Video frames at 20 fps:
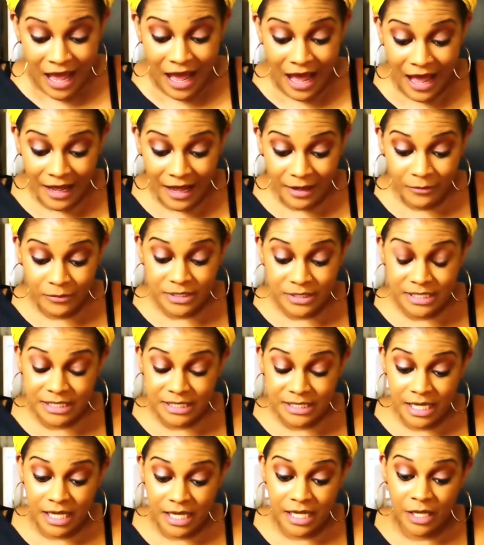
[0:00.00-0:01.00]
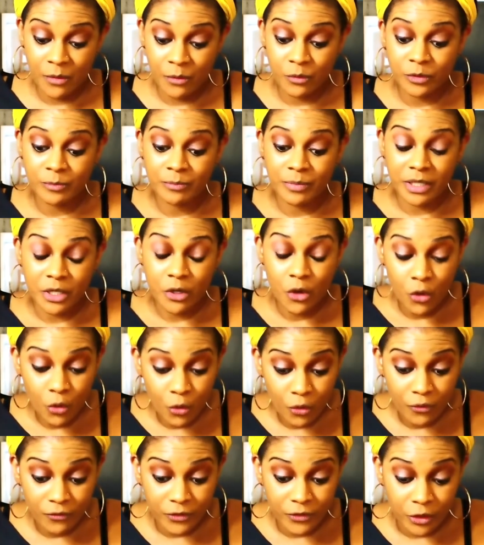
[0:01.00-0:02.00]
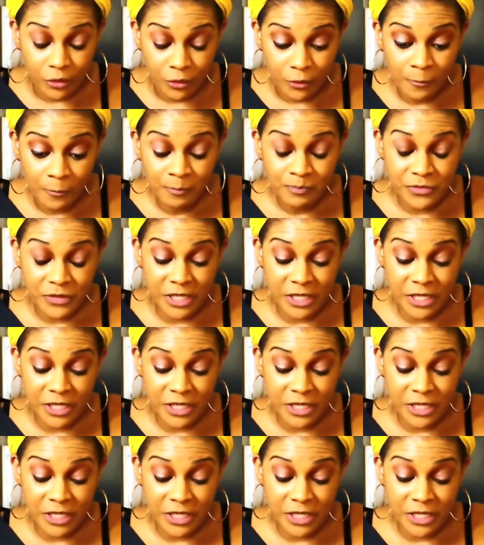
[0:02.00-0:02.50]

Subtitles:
I would say it would behoove you,